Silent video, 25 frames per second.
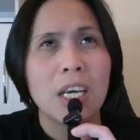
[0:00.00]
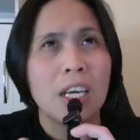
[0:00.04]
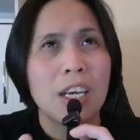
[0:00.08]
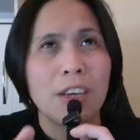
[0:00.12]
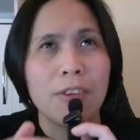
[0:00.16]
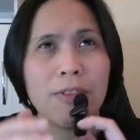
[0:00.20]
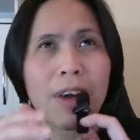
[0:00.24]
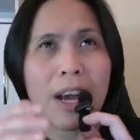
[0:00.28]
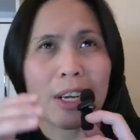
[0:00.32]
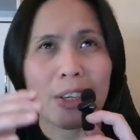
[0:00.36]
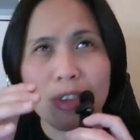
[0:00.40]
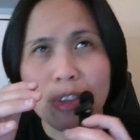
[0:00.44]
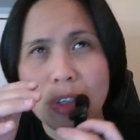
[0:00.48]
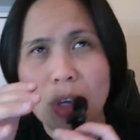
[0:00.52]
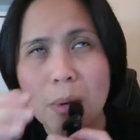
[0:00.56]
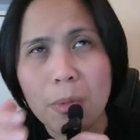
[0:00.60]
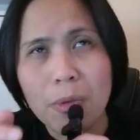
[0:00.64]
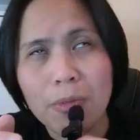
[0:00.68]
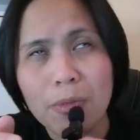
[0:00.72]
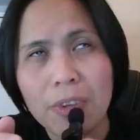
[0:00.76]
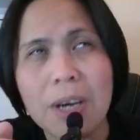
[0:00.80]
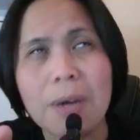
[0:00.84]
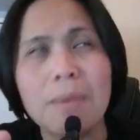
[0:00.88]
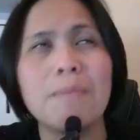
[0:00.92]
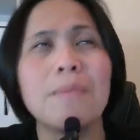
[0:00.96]
In fact, some
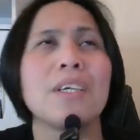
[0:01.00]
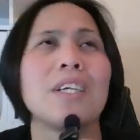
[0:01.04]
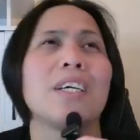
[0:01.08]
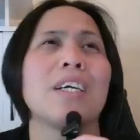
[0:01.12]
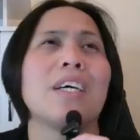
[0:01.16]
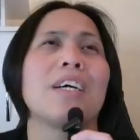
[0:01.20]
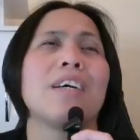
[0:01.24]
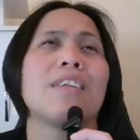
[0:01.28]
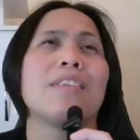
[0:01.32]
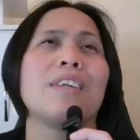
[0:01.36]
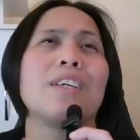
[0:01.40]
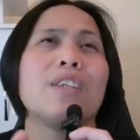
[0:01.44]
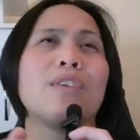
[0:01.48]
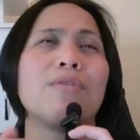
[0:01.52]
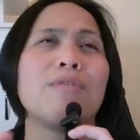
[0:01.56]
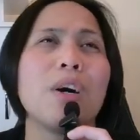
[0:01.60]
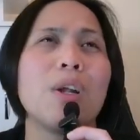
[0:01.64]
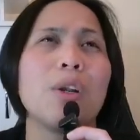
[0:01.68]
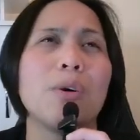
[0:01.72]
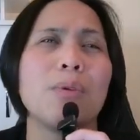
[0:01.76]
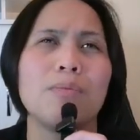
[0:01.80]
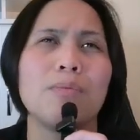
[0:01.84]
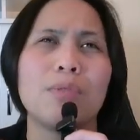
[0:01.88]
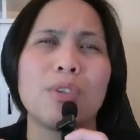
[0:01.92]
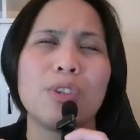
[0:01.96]
of them they
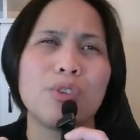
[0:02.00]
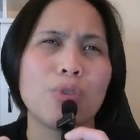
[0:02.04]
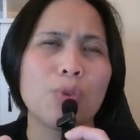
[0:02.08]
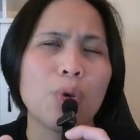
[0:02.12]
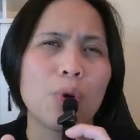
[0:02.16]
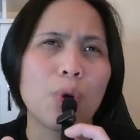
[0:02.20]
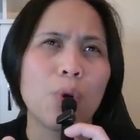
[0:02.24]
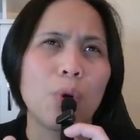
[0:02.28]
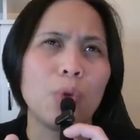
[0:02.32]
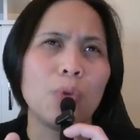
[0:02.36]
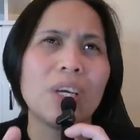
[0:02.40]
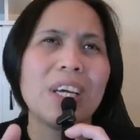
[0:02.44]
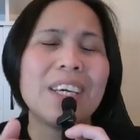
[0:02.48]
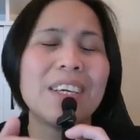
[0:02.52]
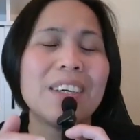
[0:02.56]
develop the so-called